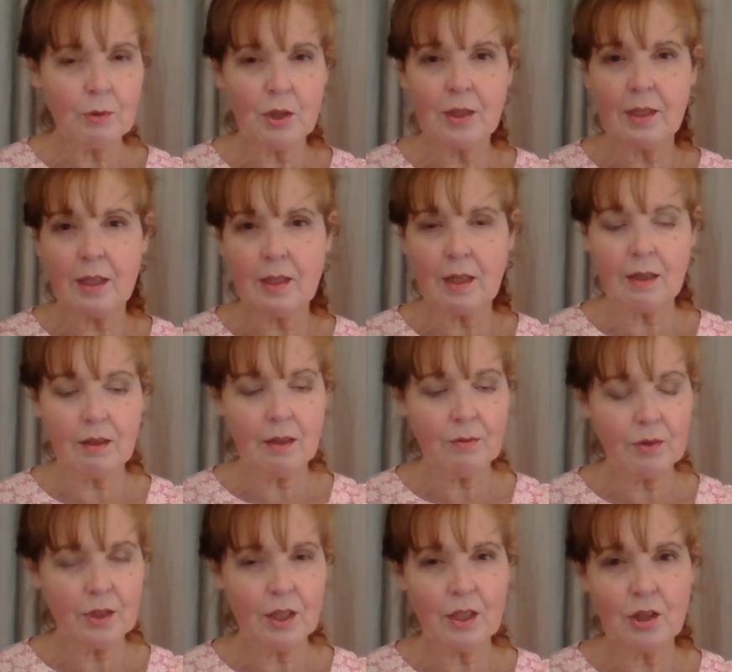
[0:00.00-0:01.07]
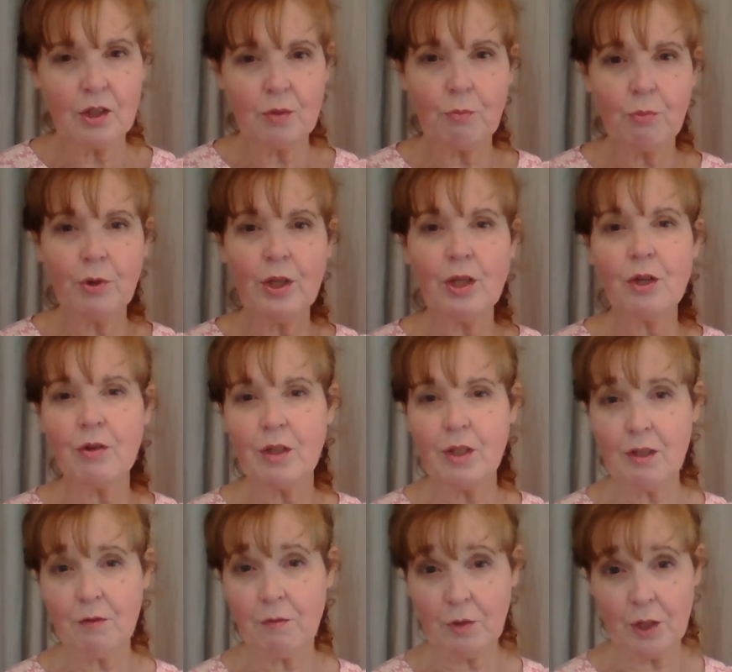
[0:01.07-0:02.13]
She sent out invitations, bring your
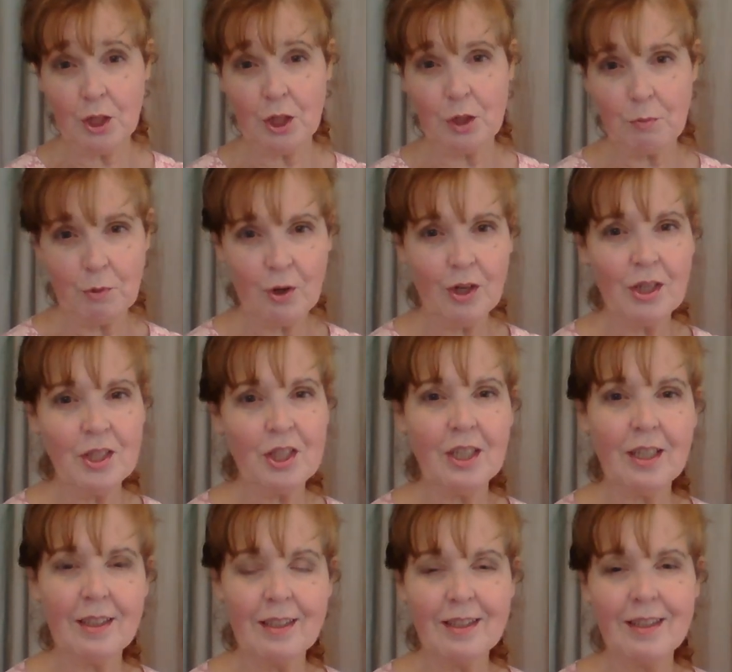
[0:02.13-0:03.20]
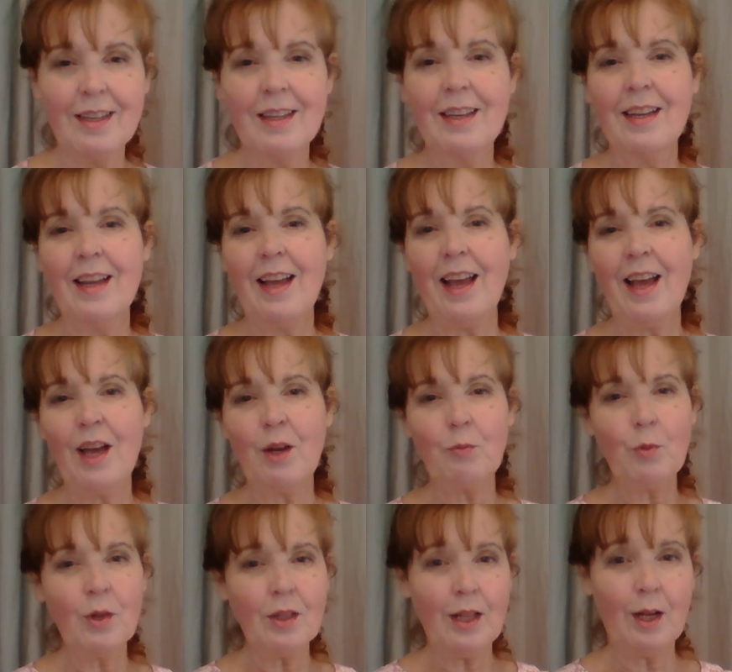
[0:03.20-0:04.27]
unfinished project
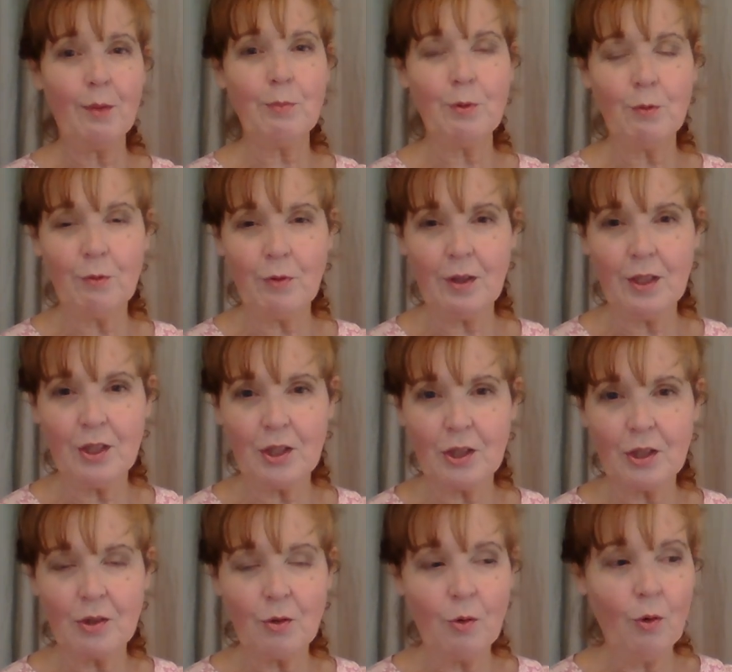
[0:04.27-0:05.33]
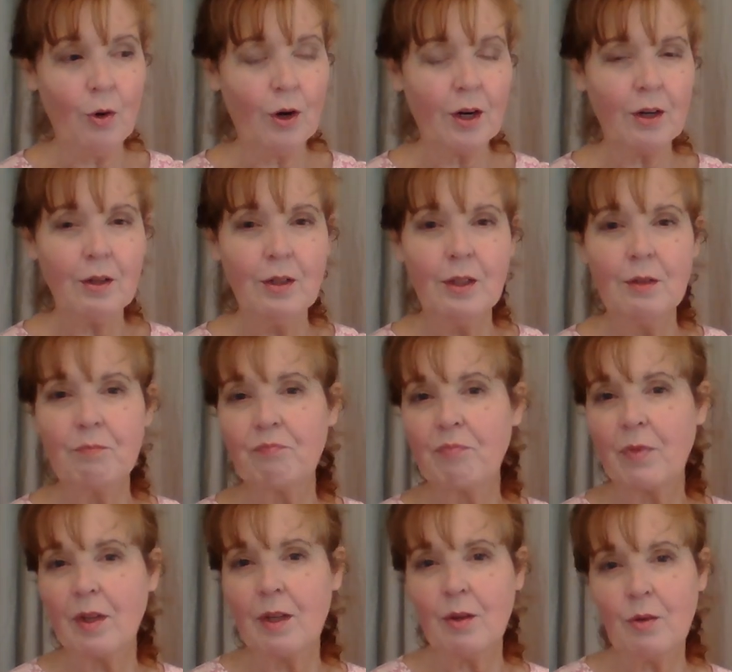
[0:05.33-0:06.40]
and we'll help you finish it or
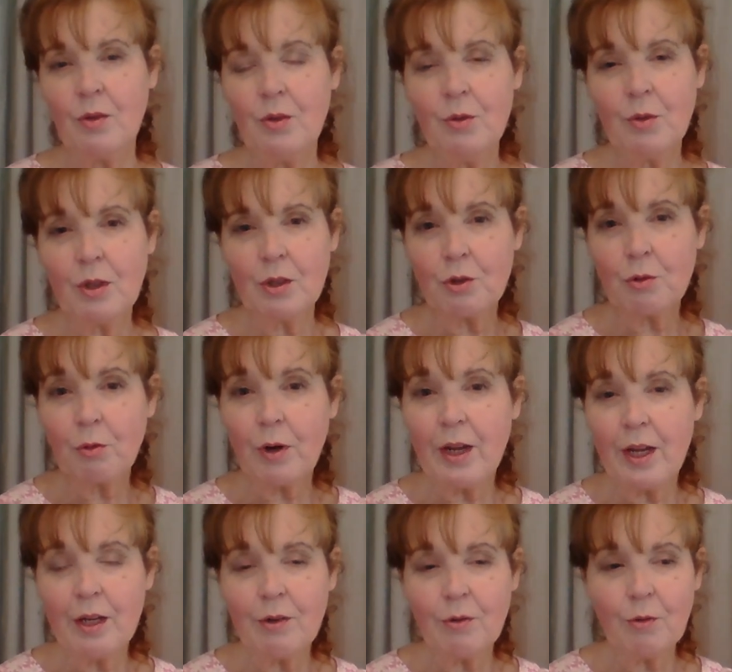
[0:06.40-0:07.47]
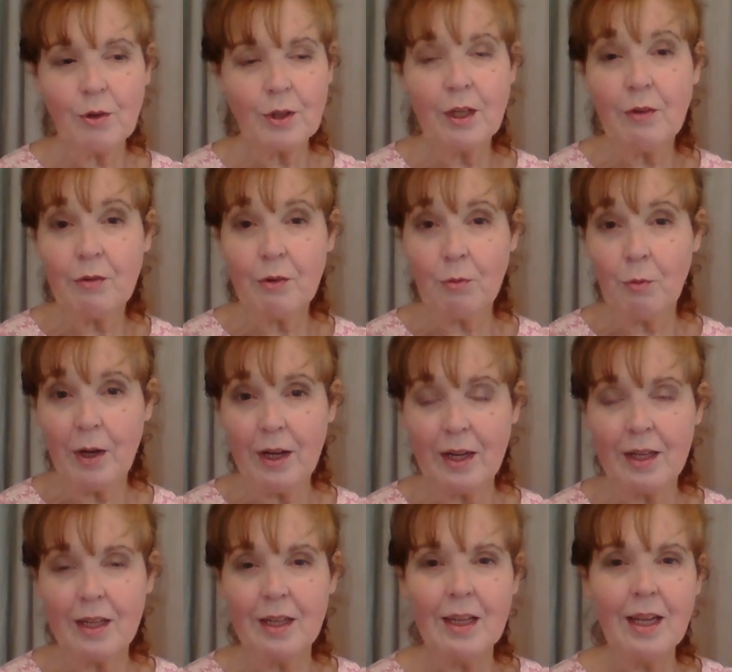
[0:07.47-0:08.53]
you can trade or give it
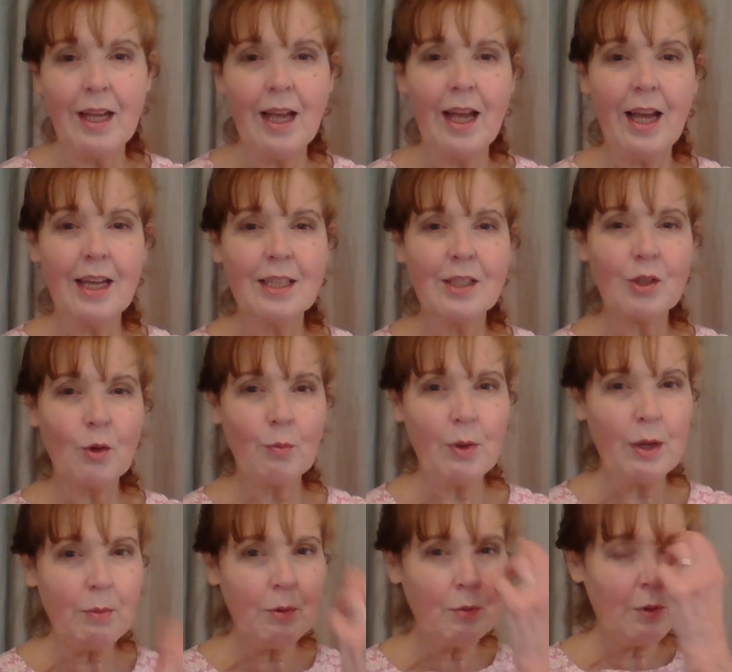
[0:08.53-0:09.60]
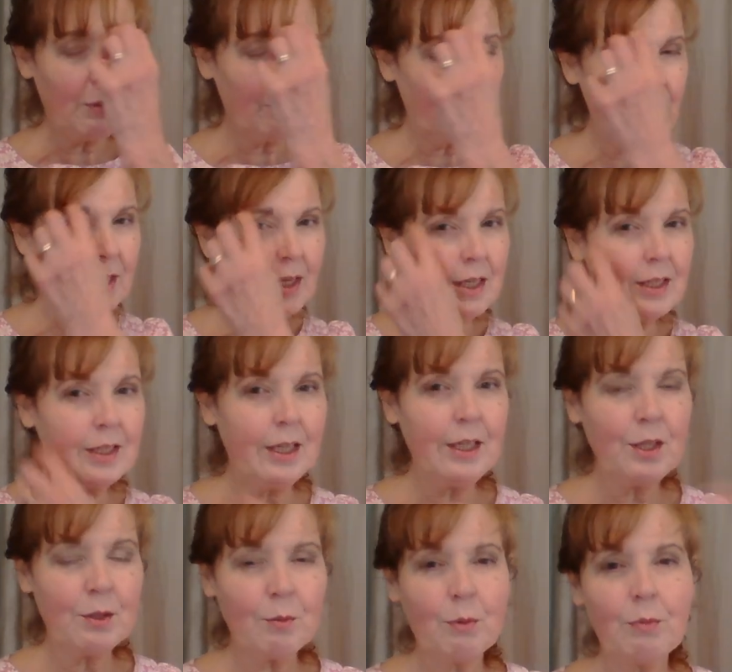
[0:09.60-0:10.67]
away and so people were bringing
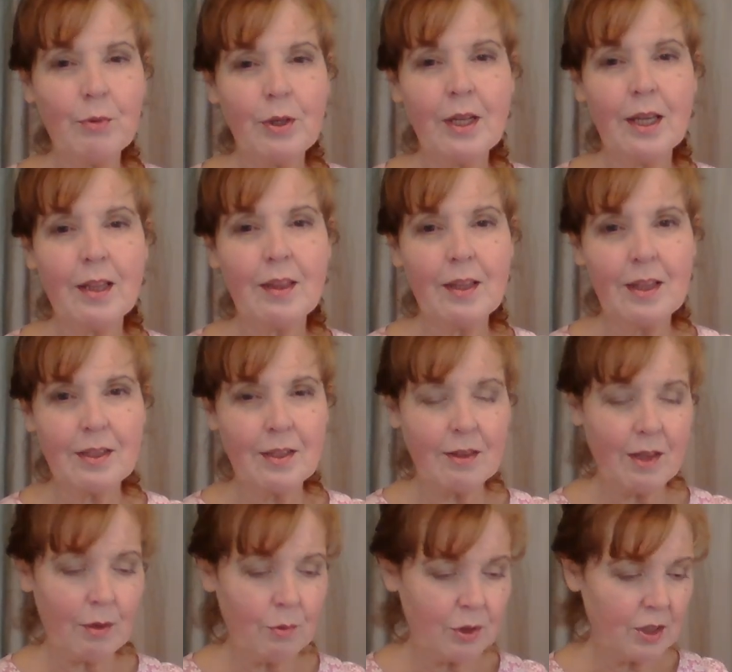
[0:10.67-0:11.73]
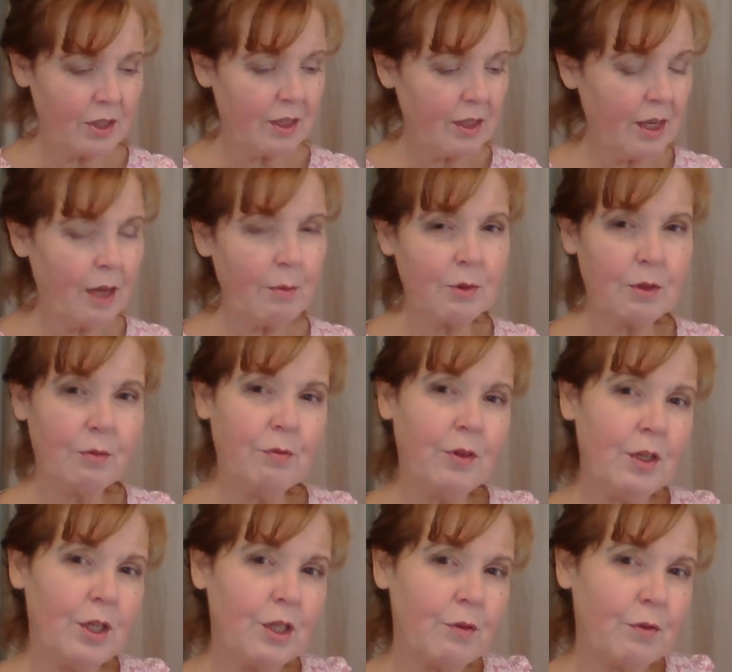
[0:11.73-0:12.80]
ladies were bringing things that they were just unable to
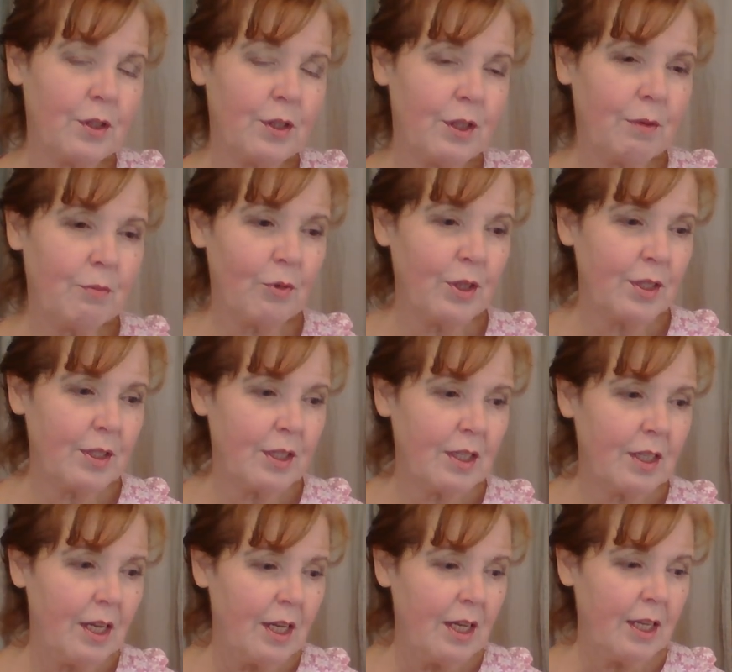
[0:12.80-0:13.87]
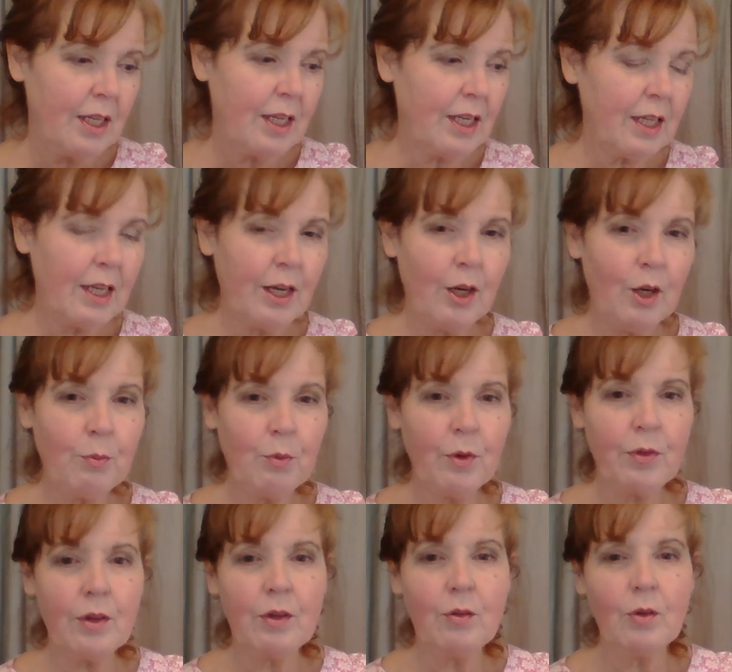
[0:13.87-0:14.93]
finish for some reason getting help
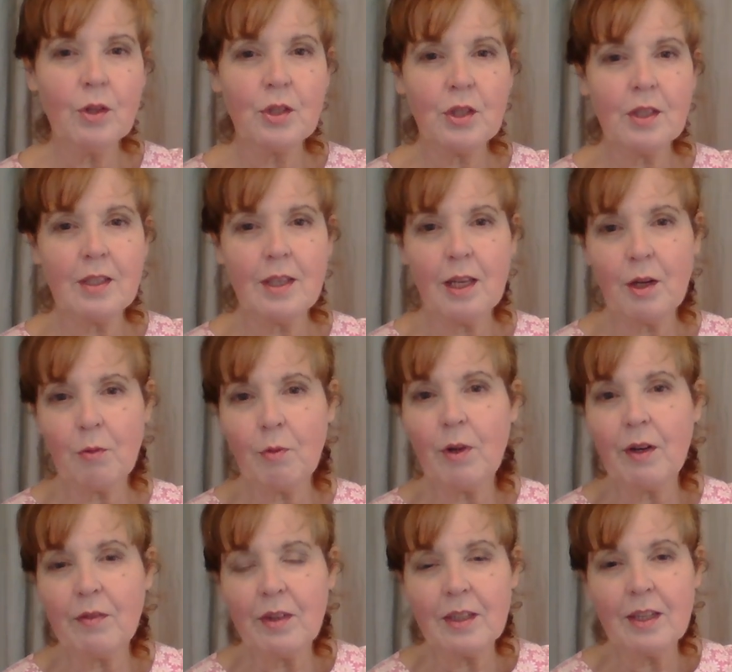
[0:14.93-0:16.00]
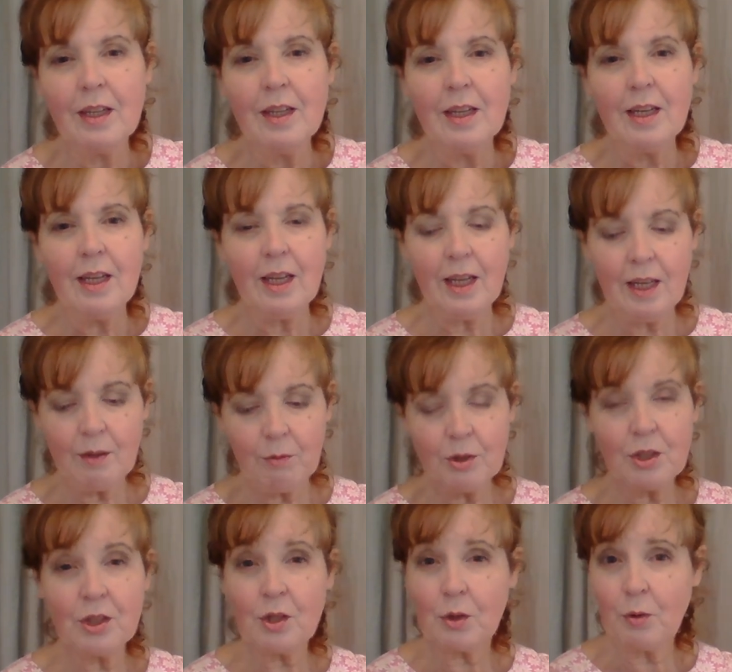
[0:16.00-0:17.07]
with it or just getting rid of it uh,
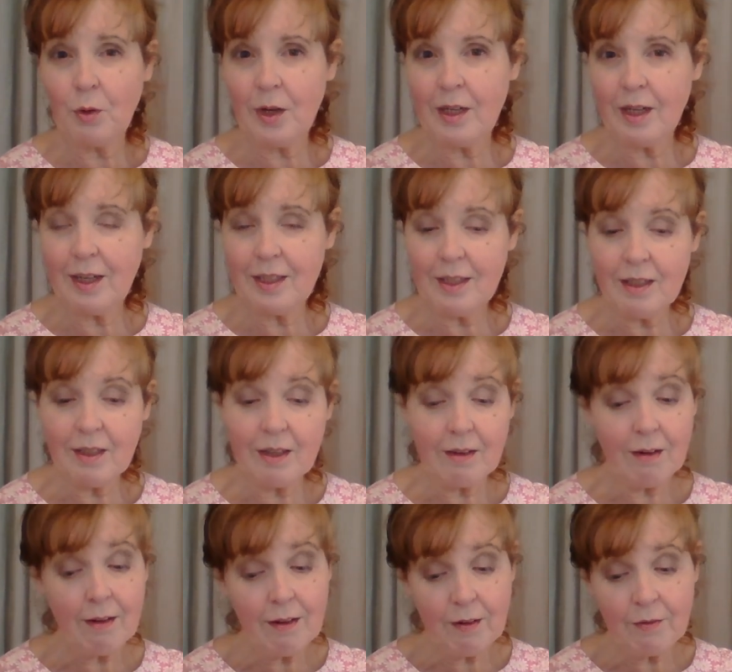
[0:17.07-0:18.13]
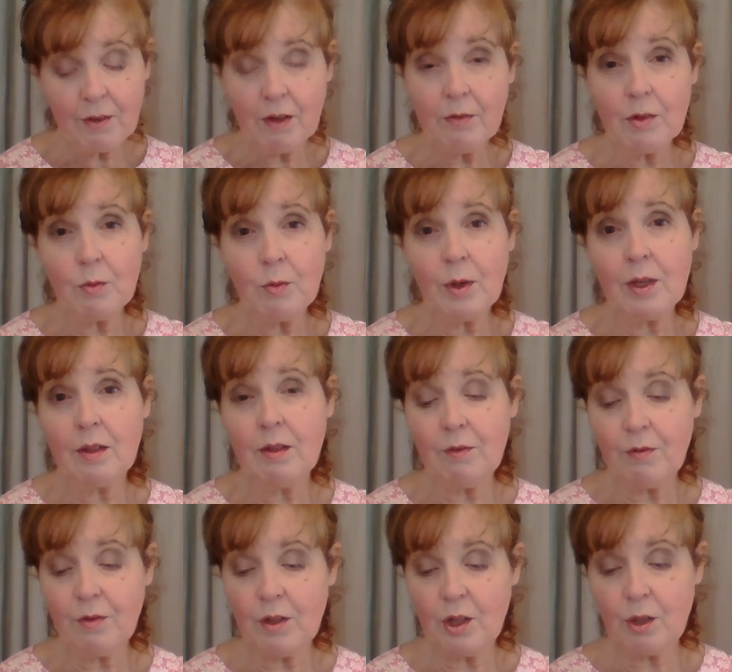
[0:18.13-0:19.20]
which is a great idea and i have given away
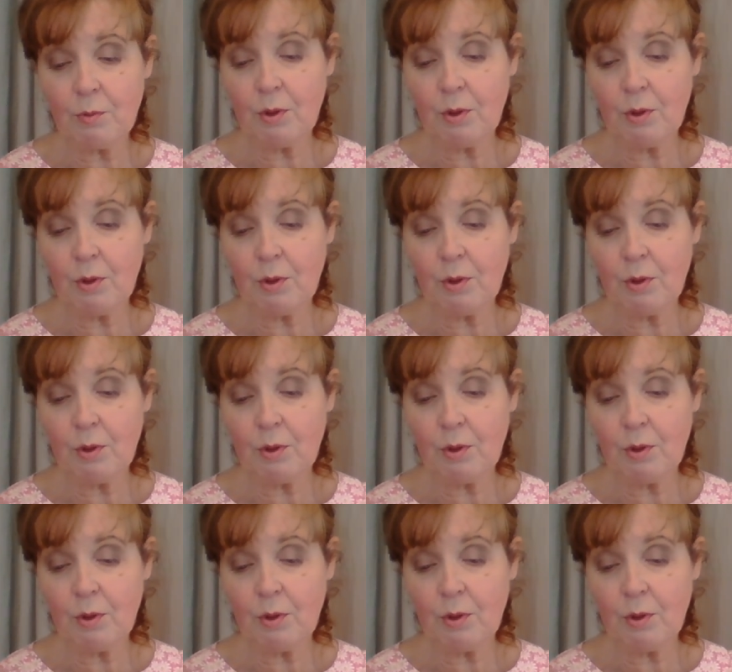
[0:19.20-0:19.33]
unfinished